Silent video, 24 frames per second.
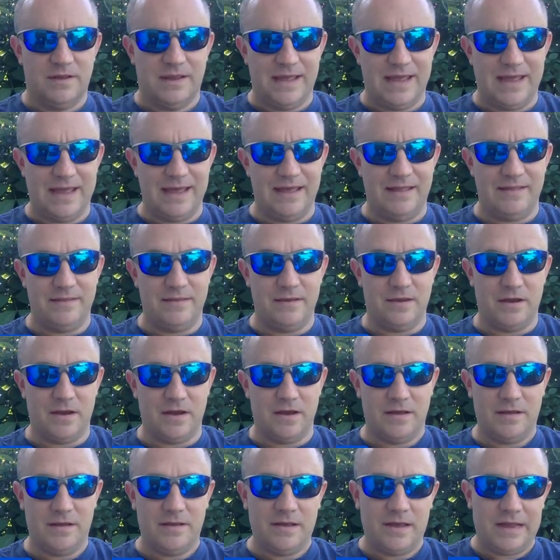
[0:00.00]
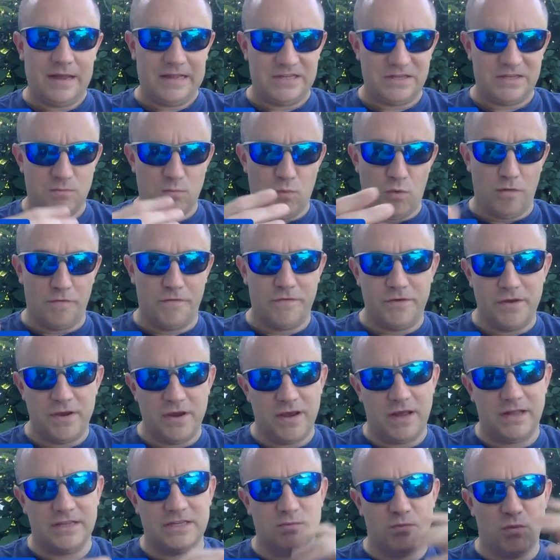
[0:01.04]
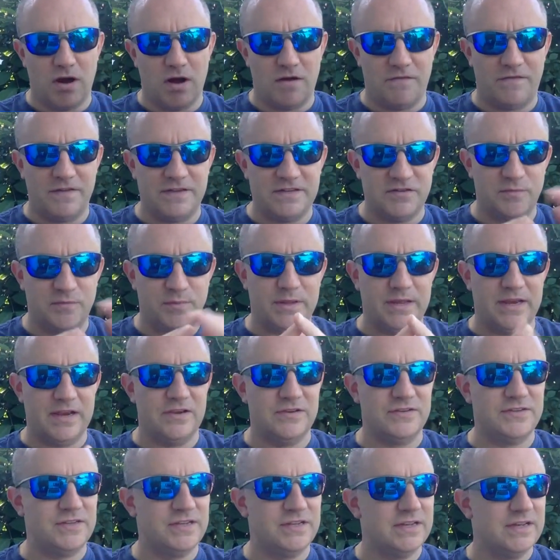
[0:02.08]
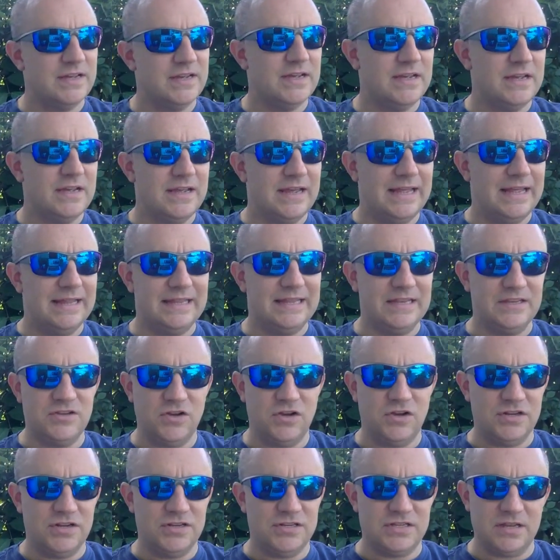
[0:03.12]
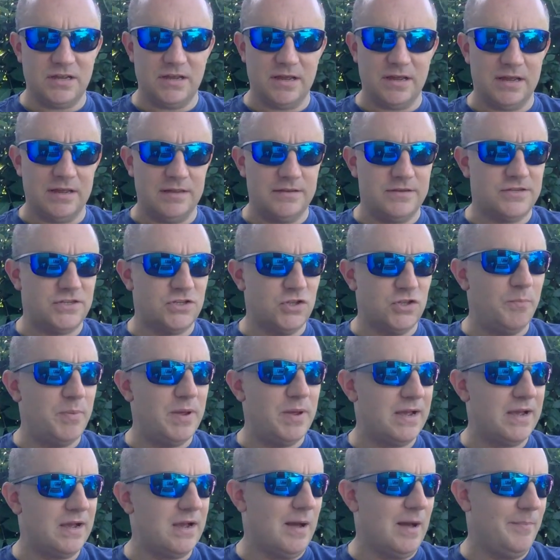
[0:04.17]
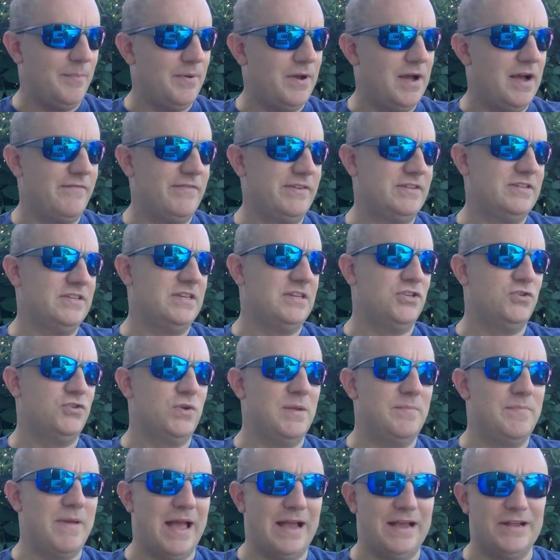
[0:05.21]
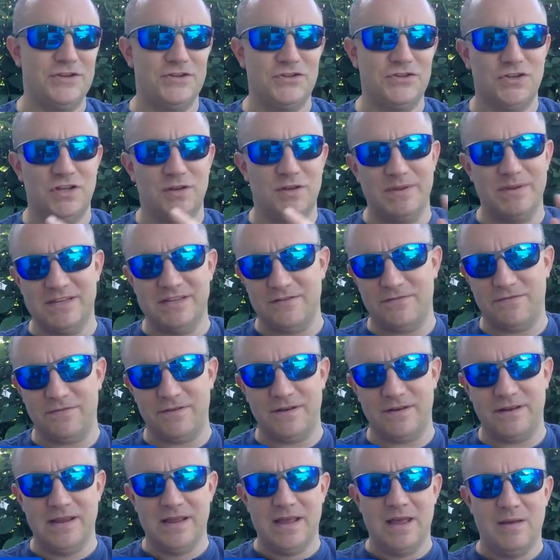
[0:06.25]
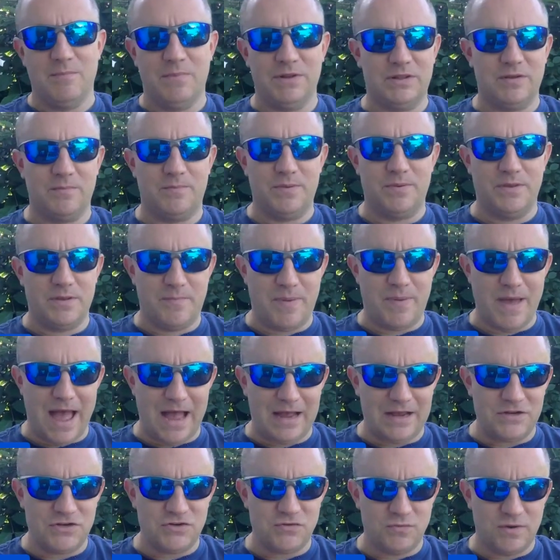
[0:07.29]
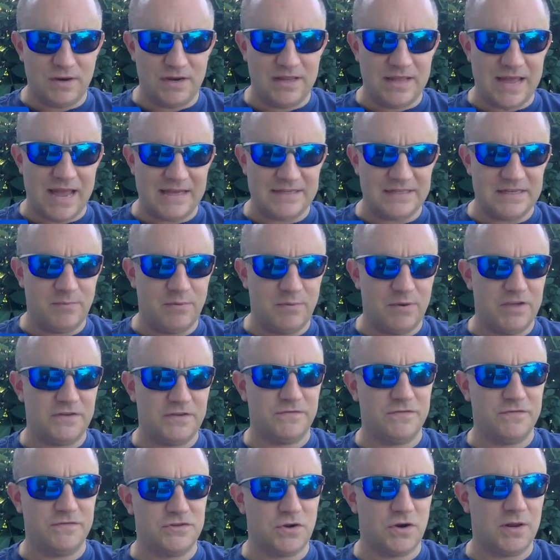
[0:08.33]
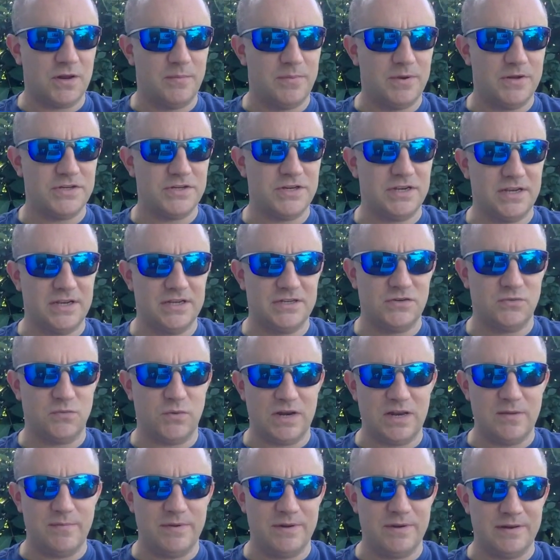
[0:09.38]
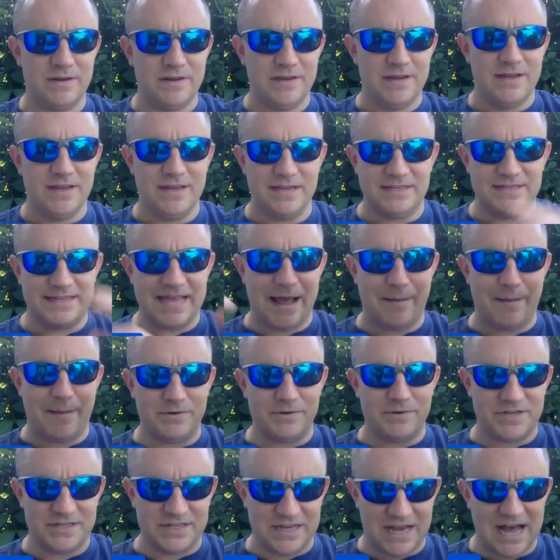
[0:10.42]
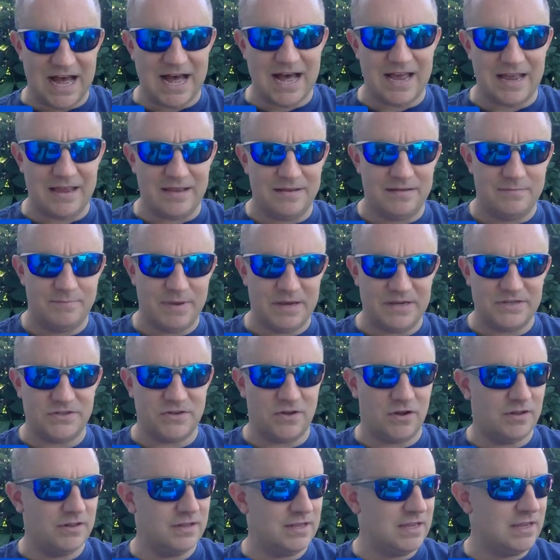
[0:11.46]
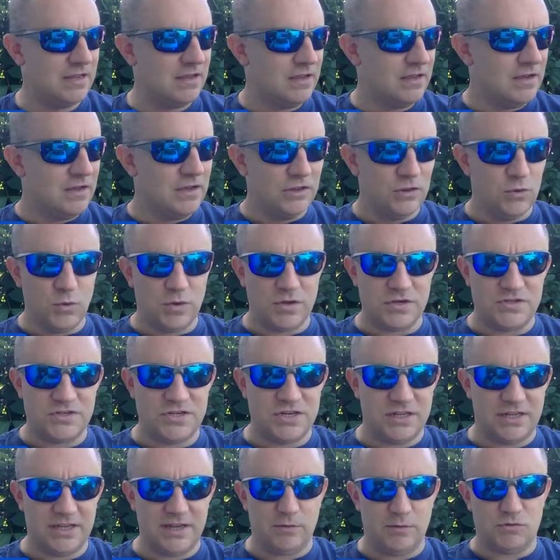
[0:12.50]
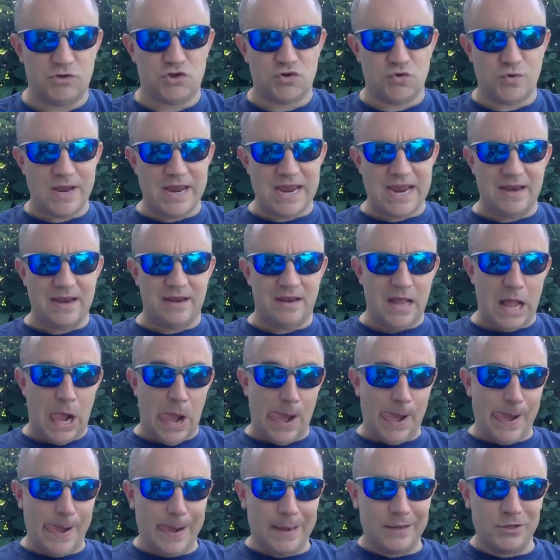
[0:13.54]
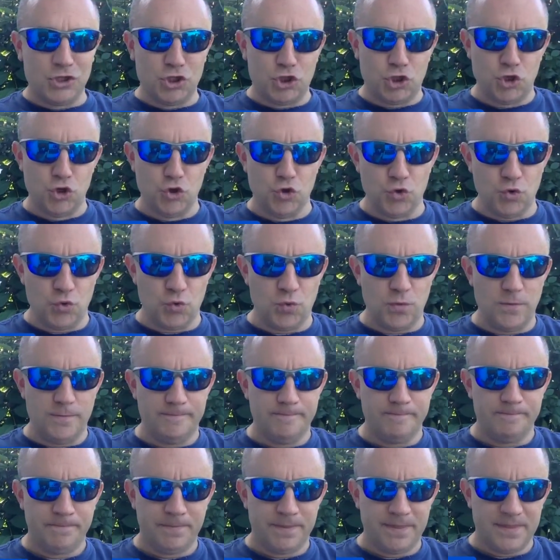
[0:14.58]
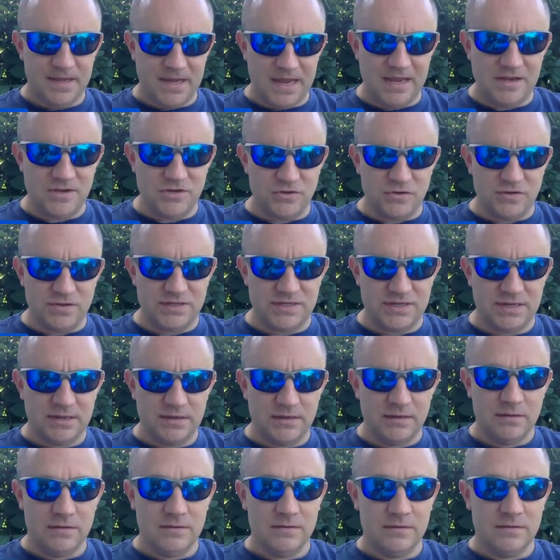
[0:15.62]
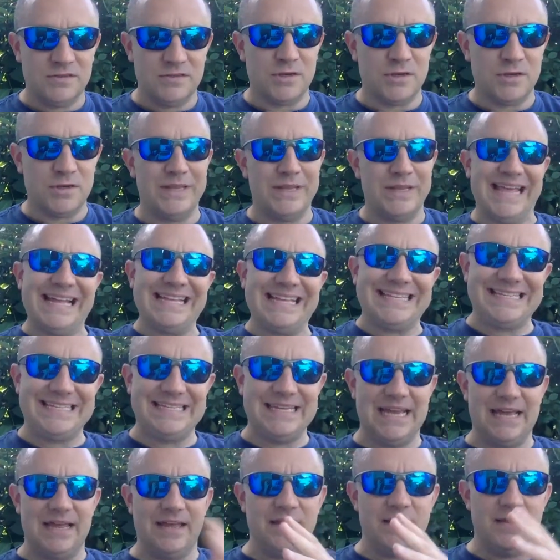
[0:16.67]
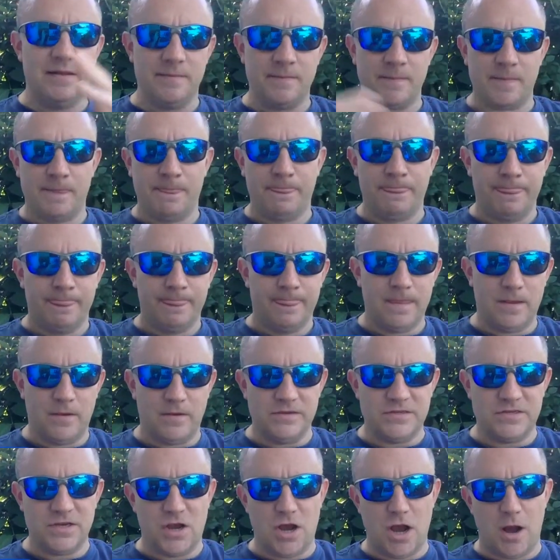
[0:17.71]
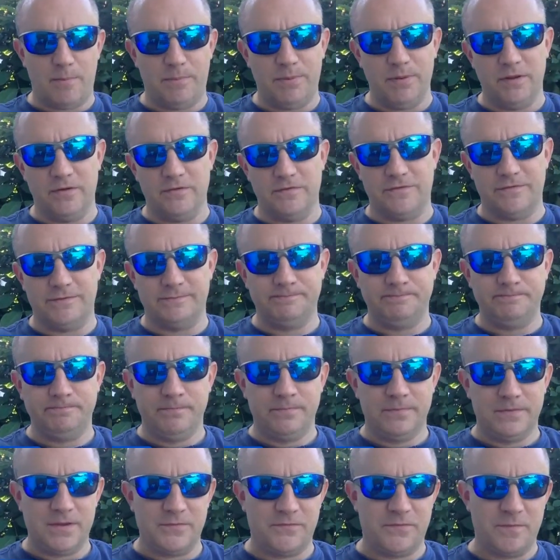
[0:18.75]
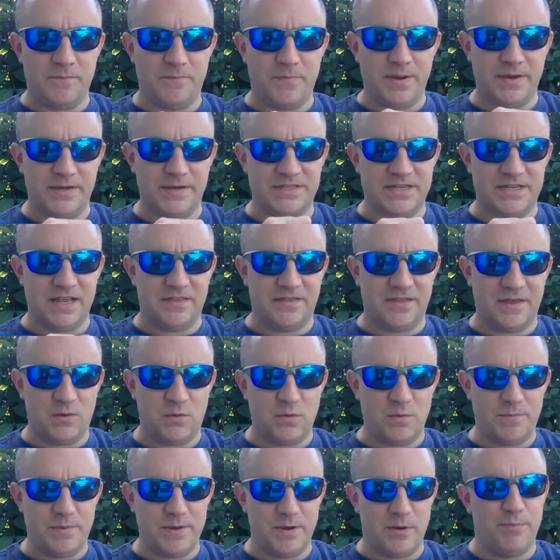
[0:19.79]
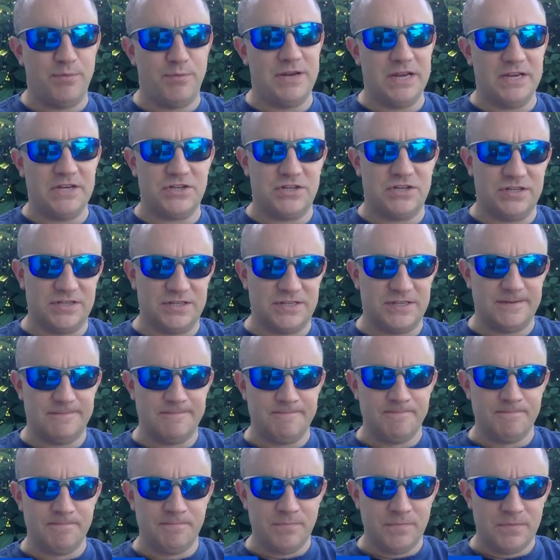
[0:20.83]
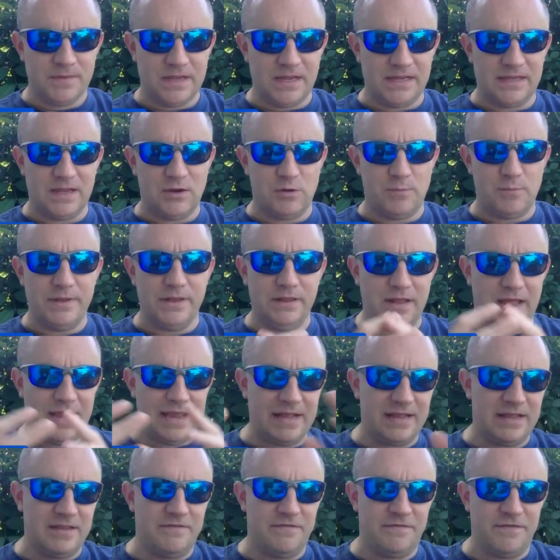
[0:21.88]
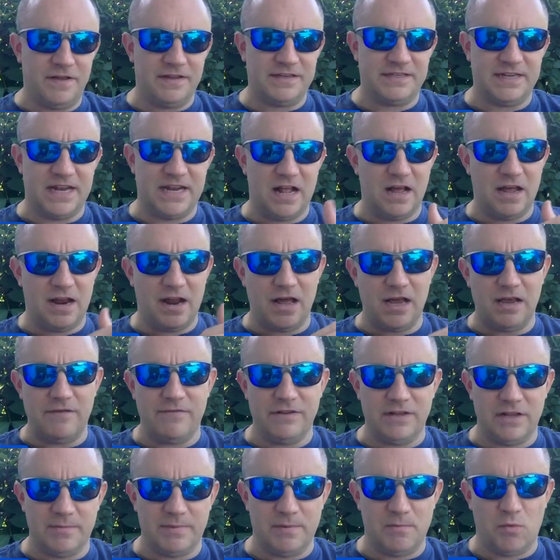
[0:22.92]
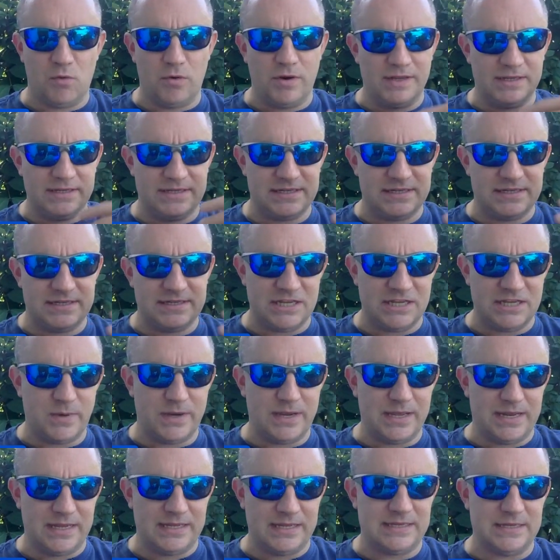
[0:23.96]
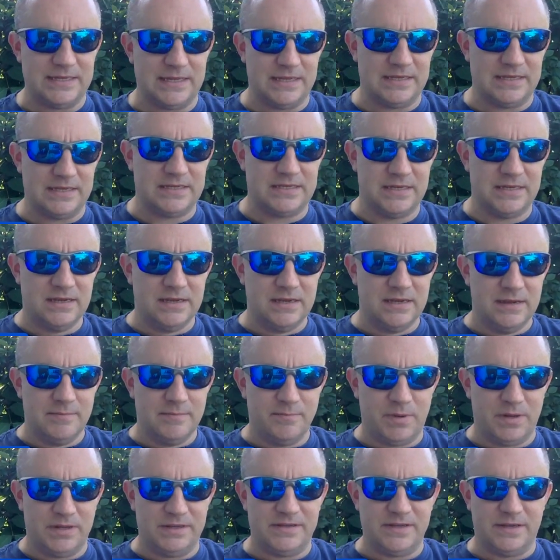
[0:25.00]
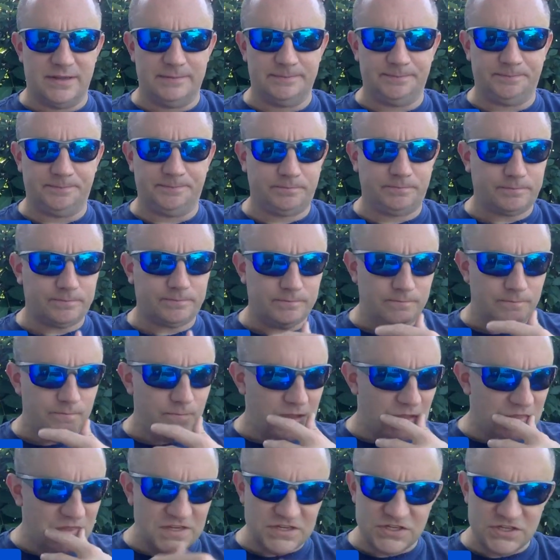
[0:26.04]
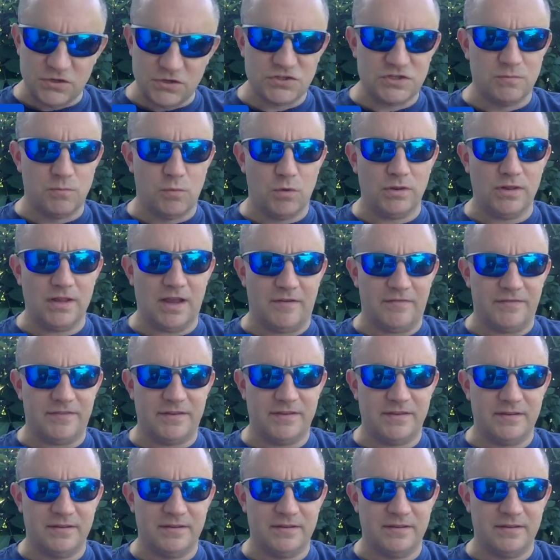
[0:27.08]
And I got some more for you here. I got some more offensive players. And things are going to still pick up. Obviously, trade packages are going to be different. But the package already, the asking price for starting pitching has already been established as high based on the Lucas Giolito trade to the Angels. So with that said, there's a couple of different picks that I think would be or predictions. I think would be likely fits. And I'll give you a little bit more insight as we get into this. But there's still some more left.